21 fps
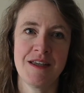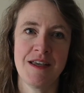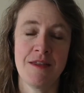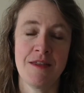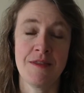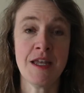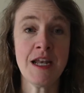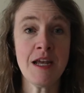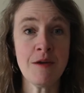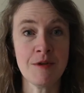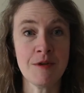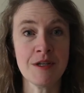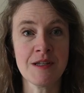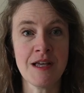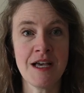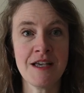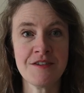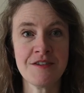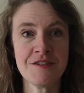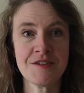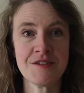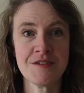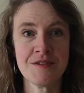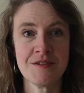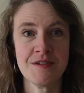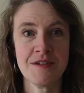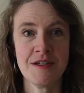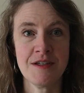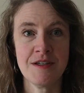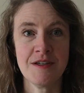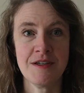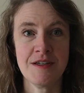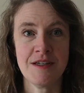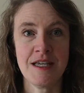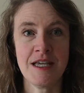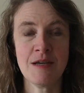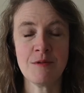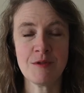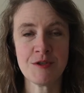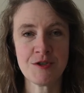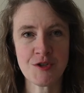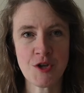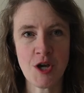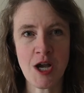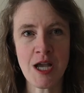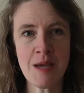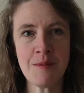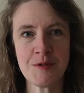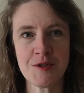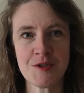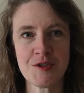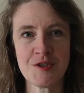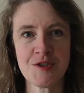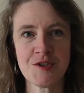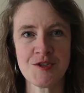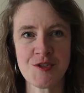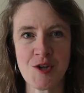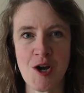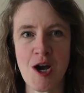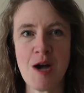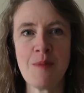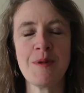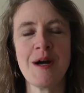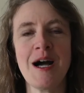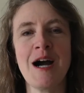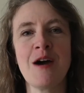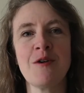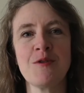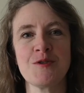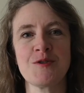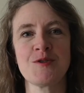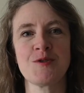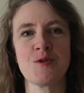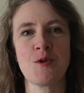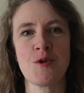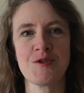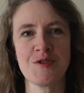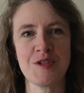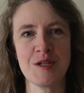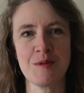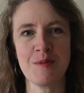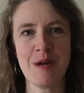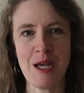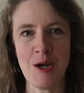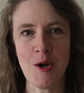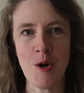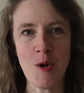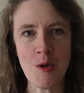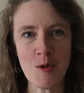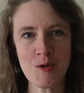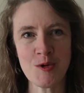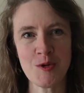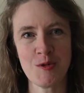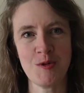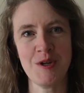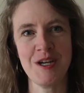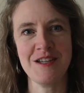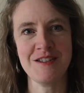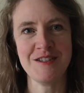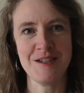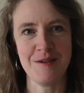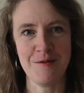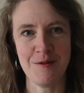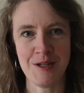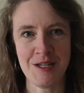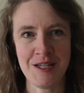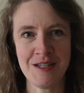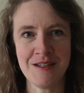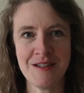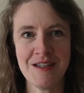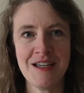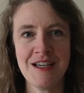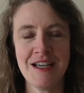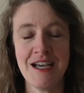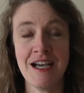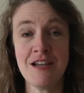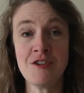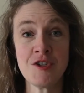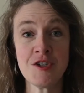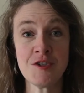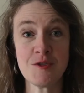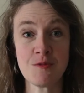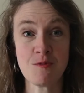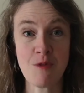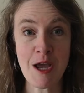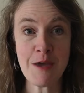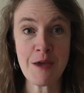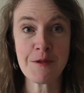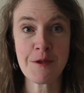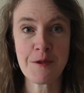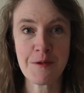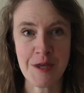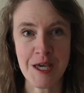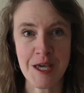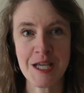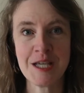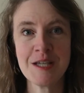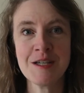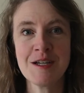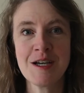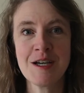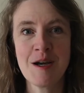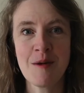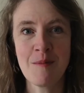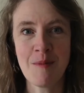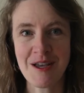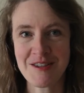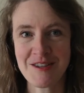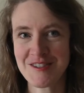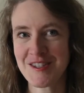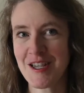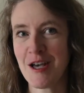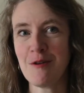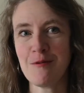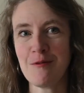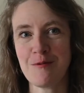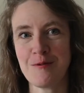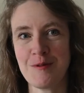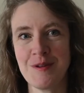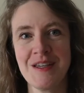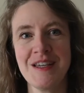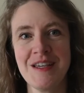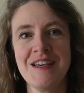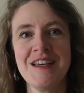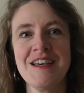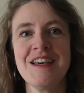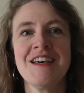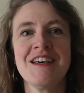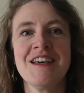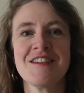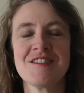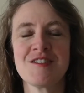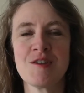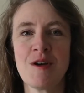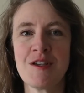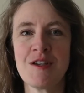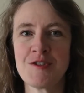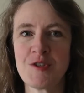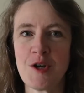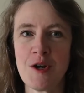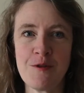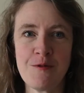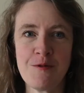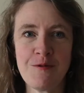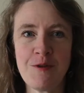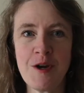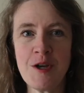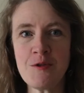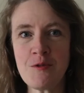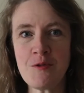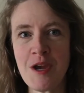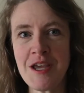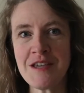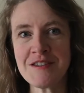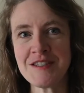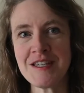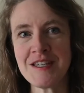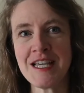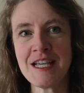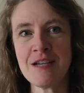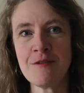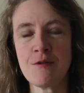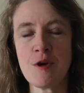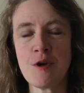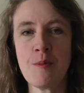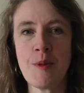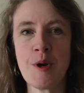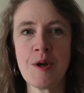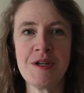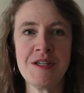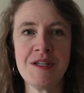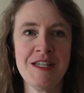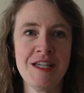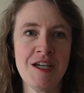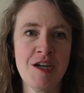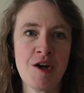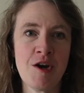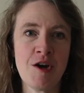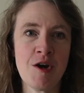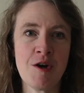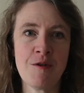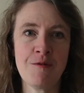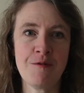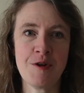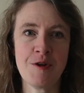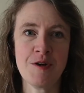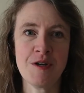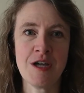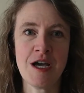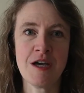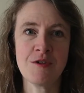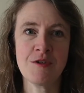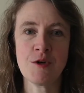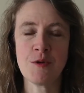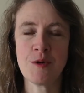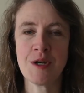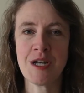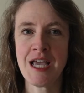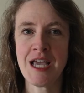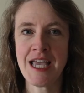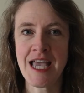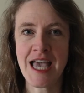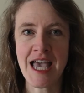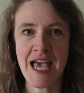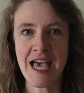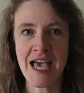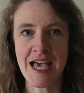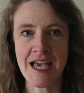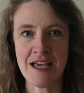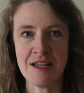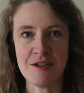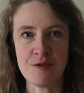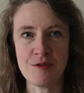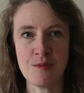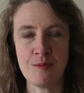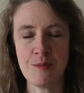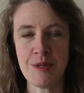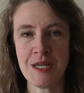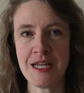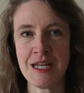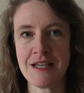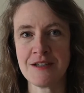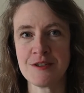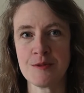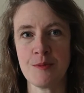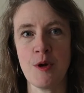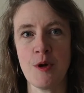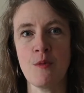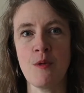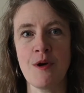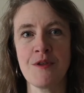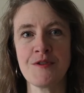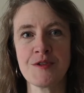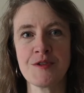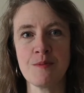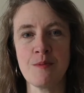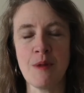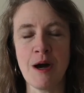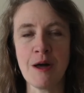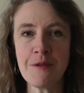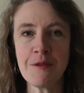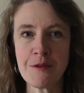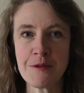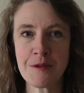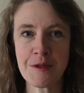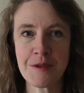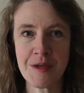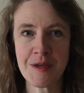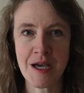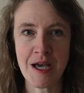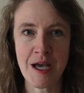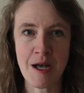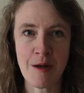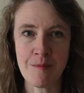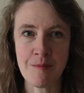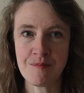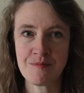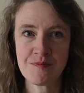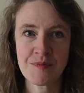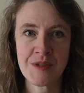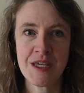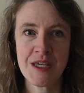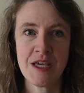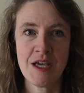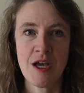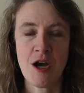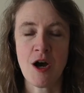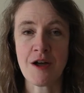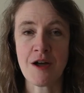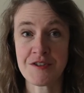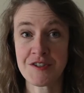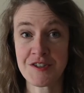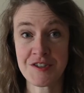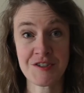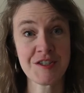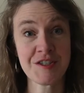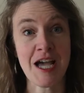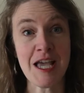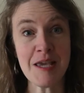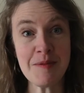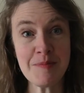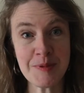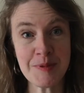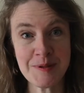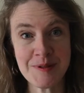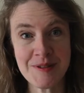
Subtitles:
Then I realized it was time to stop outsourcing my own creativity and just write the thing myself. So I started fundraising for about a year. Fernando and I had meetings about once a month on Skype,